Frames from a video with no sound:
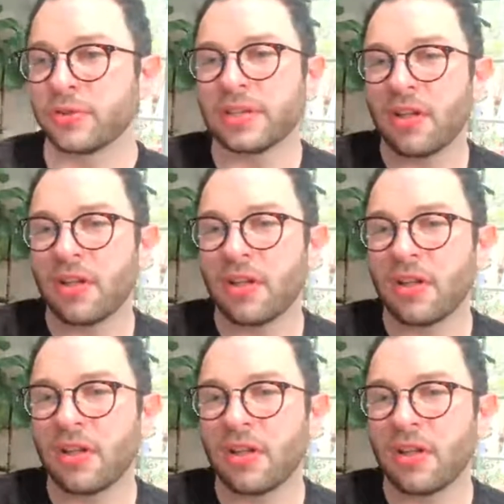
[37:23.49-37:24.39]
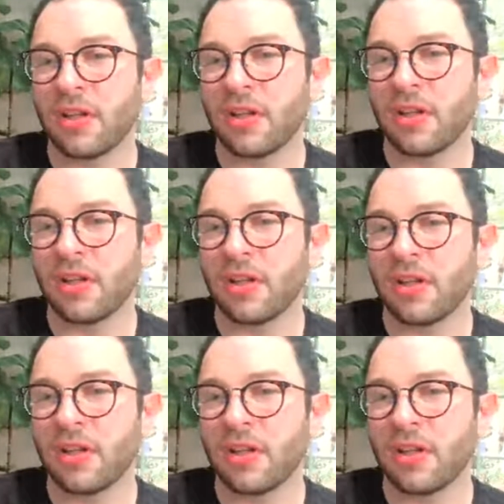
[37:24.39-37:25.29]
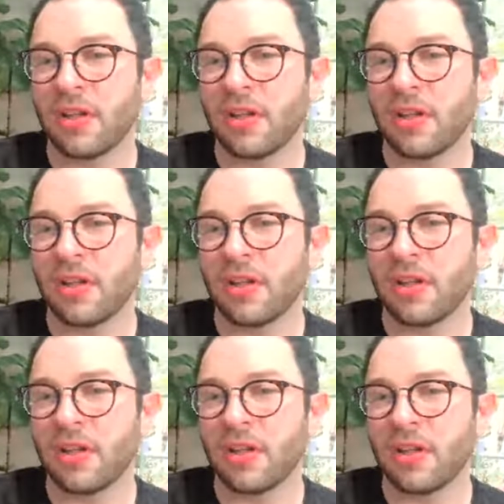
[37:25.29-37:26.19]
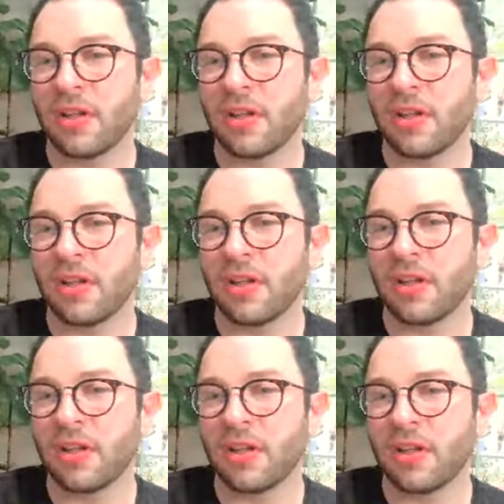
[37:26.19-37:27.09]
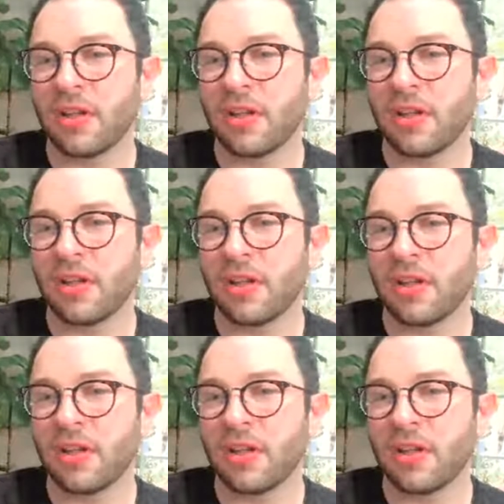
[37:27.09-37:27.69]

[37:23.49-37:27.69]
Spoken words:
you're unlocking chains, you're liberating people from shackles.